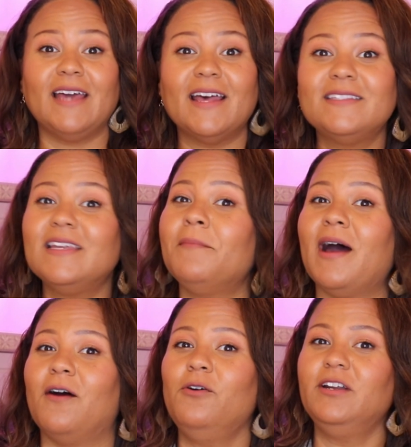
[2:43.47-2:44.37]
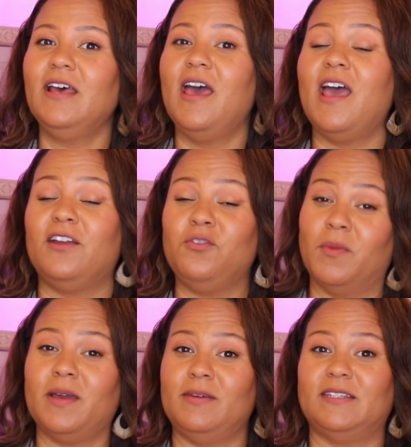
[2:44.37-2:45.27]
Test them out and you
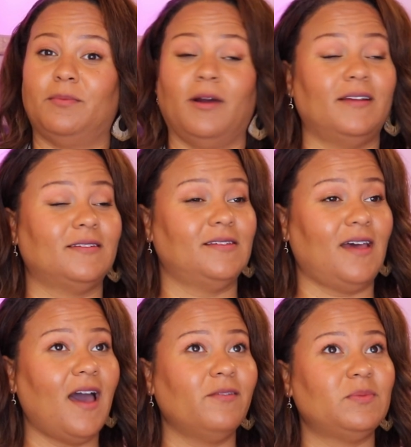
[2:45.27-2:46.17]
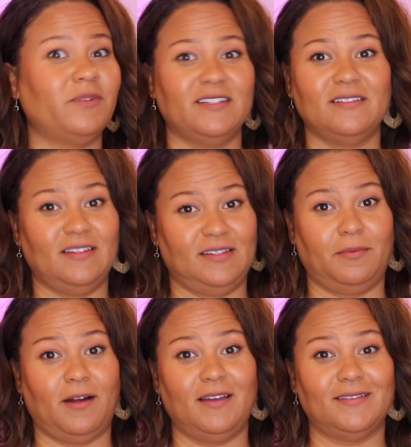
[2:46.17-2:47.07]
might be surprised because I was pleasantly
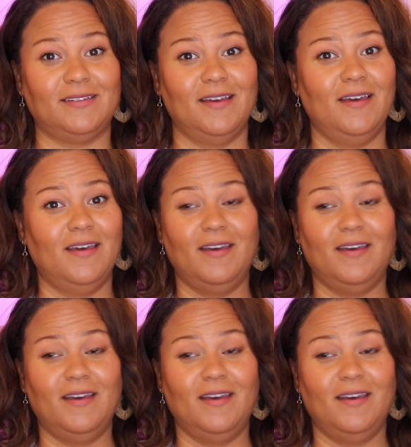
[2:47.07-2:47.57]
surprised.